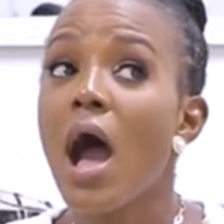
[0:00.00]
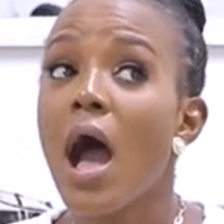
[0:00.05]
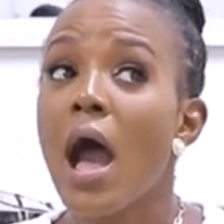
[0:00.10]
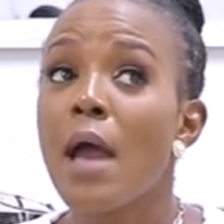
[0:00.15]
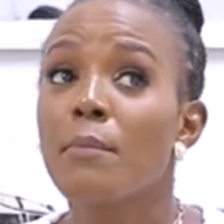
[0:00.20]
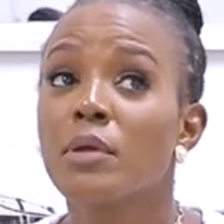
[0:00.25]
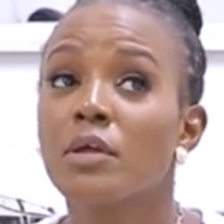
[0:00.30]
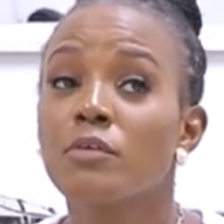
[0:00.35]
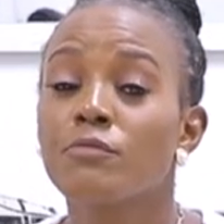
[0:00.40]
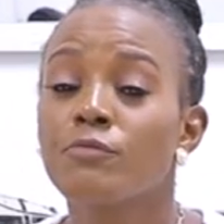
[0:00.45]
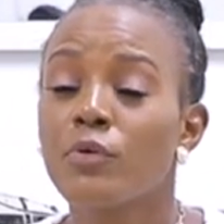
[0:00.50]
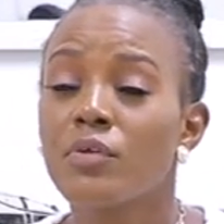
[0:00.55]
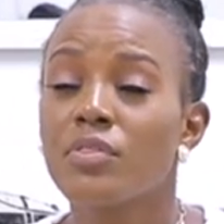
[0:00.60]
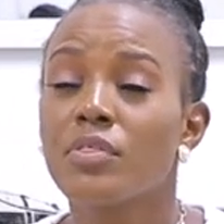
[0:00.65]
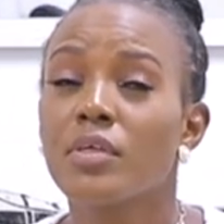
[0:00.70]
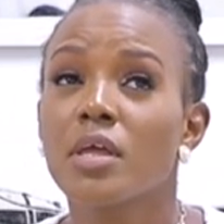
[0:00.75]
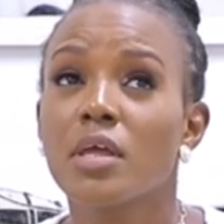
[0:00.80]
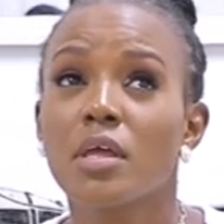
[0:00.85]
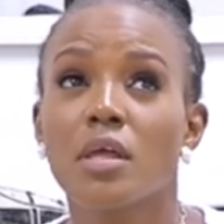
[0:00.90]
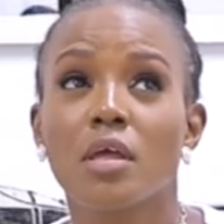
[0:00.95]
I mean,
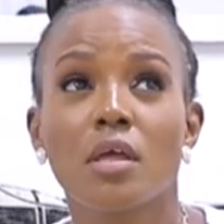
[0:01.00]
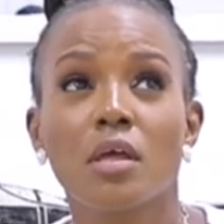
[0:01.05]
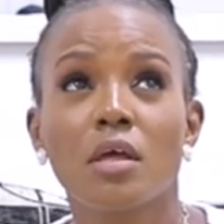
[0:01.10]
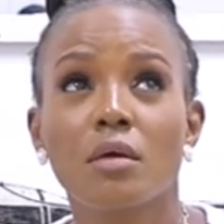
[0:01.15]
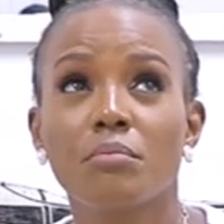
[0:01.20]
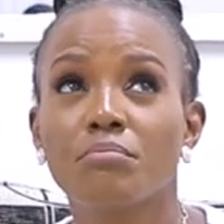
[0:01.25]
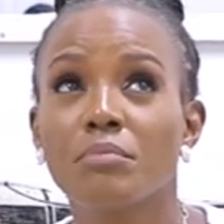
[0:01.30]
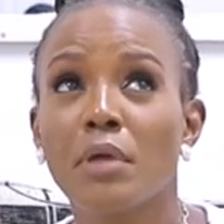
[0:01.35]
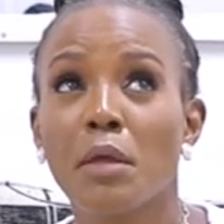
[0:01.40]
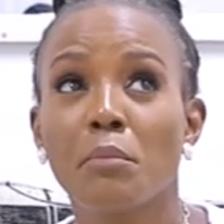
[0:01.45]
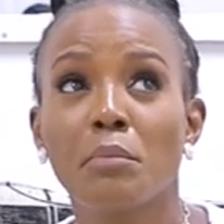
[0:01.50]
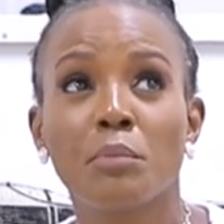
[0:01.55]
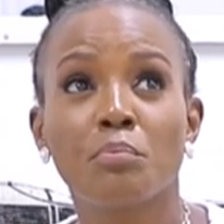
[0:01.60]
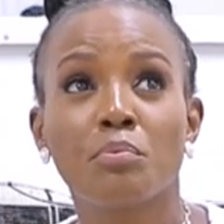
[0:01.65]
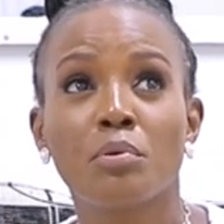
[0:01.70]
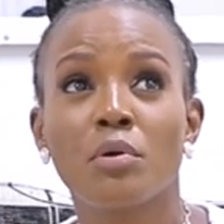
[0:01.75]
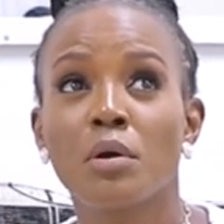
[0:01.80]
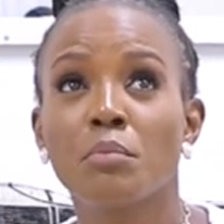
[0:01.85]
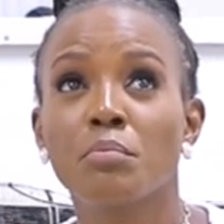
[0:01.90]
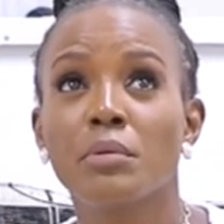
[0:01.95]

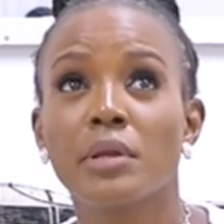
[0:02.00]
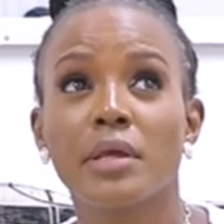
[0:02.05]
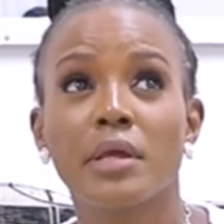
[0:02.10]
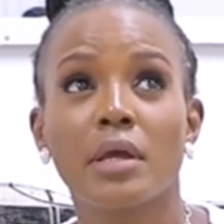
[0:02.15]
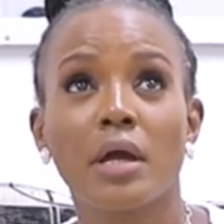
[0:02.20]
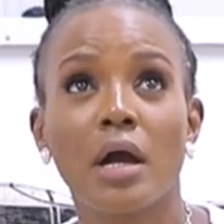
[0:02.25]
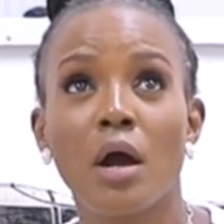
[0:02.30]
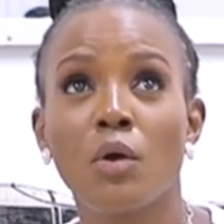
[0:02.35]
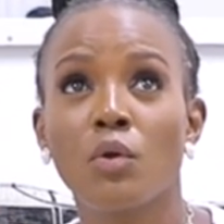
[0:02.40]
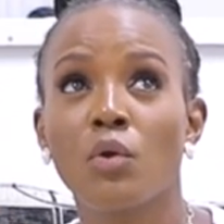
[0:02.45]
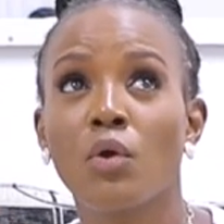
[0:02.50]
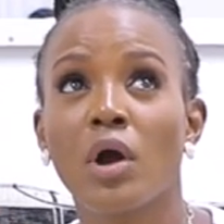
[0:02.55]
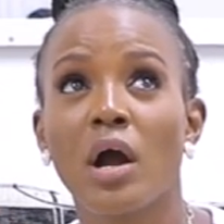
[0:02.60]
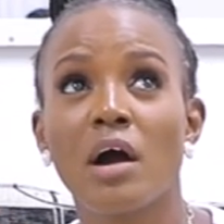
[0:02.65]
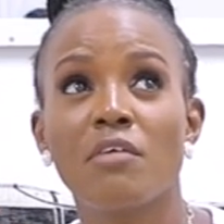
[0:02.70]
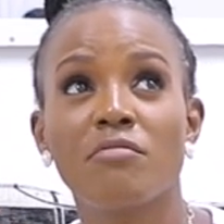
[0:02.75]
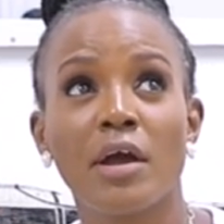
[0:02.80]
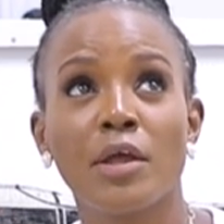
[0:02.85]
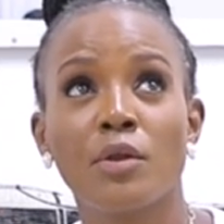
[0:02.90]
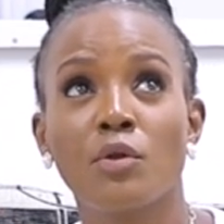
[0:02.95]
how long
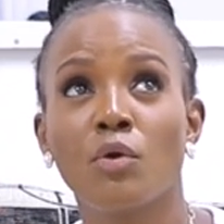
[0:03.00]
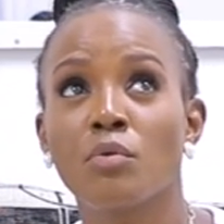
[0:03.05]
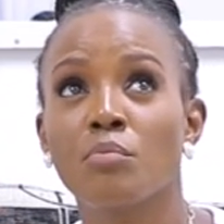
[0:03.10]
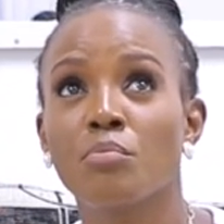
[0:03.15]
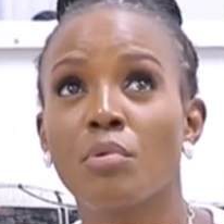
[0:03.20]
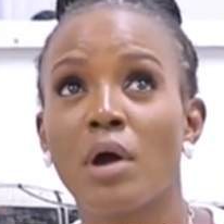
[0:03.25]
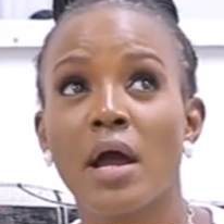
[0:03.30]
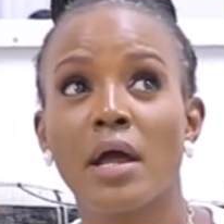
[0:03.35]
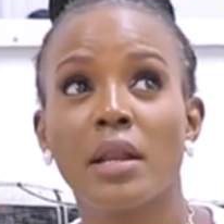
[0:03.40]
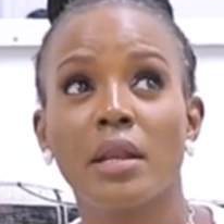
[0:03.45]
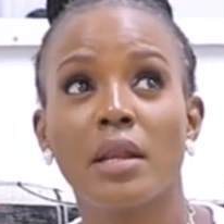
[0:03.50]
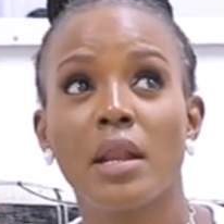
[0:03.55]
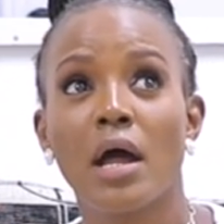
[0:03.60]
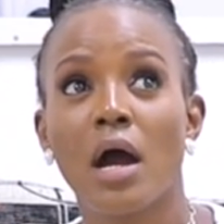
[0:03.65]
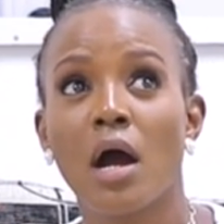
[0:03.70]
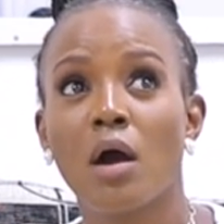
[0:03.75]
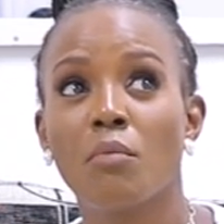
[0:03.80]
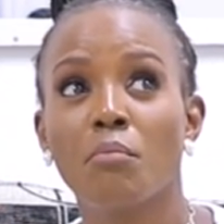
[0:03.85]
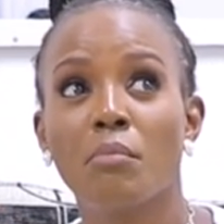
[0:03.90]
have I known Brian now?